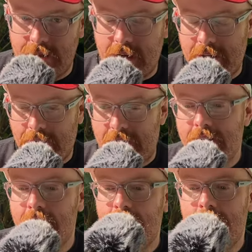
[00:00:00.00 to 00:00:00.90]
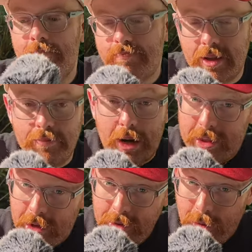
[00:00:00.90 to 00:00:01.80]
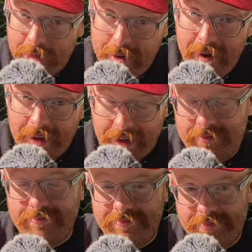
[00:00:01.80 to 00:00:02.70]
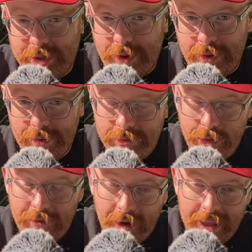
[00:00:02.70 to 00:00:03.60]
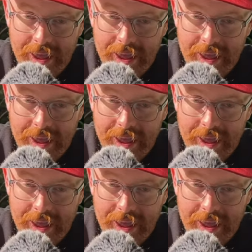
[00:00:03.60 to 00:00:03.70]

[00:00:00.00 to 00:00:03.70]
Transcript: January, but it's out in North America. So you fucking